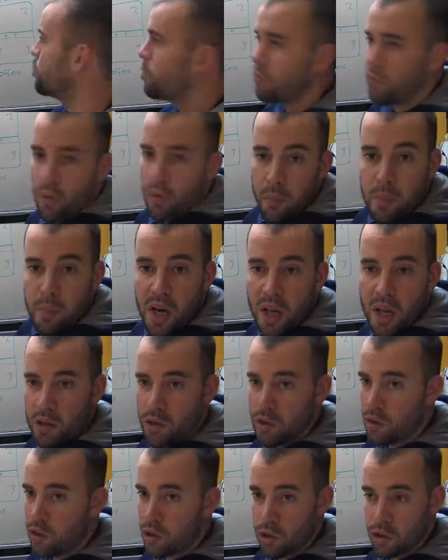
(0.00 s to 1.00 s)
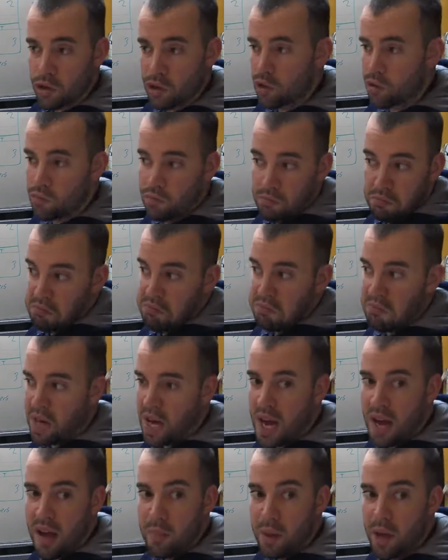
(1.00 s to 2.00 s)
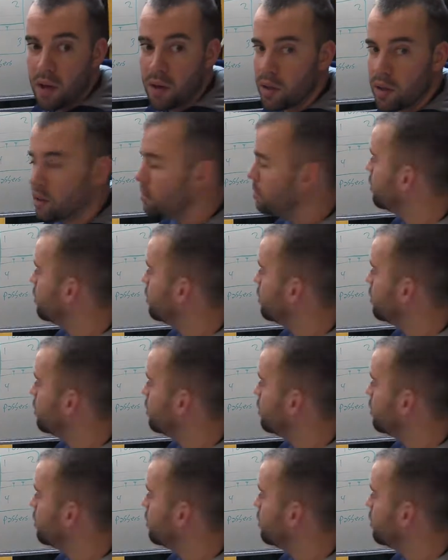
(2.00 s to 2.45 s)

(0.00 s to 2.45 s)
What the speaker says: go for a minute, you can just eyeball it.